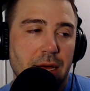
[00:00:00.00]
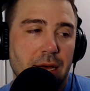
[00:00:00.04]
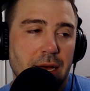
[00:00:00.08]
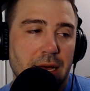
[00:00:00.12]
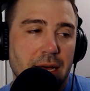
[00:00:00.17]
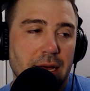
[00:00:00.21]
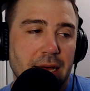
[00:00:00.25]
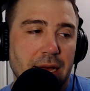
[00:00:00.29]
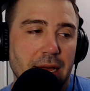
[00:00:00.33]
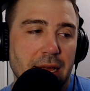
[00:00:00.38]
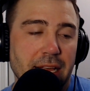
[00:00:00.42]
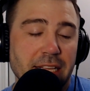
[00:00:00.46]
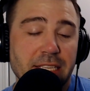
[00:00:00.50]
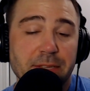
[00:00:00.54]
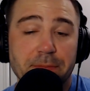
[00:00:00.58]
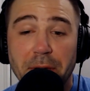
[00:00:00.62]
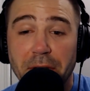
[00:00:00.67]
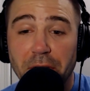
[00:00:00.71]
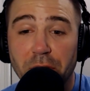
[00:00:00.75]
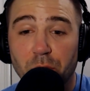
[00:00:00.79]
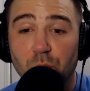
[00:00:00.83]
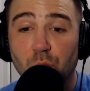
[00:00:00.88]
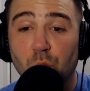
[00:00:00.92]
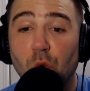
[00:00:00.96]
It's
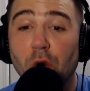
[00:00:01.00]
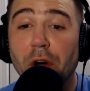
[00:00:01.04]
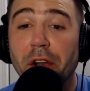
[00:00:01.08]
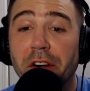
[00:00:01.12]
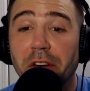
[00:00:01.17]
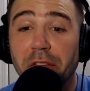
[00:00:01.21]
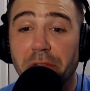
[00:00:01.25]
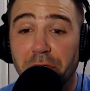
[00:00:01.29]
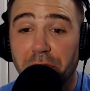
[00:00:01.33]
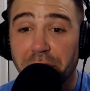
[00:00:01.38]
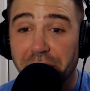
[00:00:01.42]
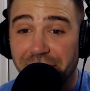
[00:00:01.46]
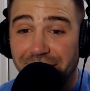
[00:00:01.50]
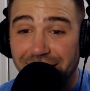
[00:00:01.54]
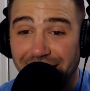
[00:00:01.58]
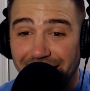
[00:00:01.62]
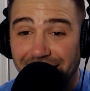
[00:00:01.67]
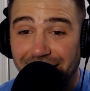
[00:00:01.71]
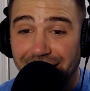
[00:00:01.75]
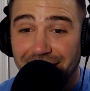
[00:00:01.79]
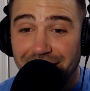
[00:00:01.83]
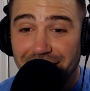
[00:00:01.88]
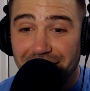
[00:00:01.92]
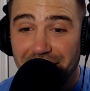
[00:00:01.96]
been a wonderful
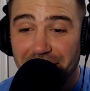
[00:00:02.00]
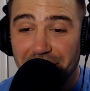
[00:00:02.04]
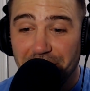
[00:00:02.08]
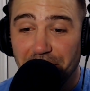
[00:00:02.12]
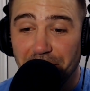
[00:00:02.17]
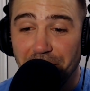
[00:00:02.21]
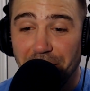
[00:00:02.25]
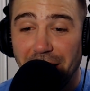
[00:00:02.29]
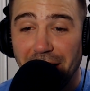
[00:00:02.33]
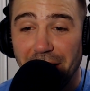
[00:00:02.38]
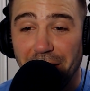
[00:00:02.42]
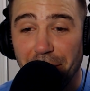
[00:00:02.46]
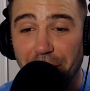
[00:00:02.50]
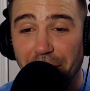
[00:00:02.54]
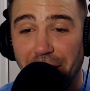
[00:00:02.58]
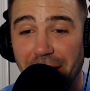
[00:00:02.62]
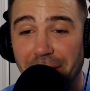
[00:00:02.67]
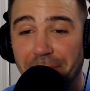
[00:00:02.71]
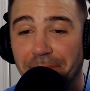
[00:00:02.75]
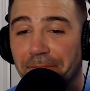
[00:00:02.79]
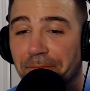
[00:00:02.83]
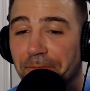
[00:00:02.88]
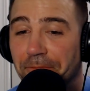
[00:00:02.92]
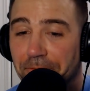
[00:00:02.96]
day, by the
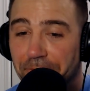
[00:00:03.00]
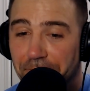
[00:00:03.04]
way.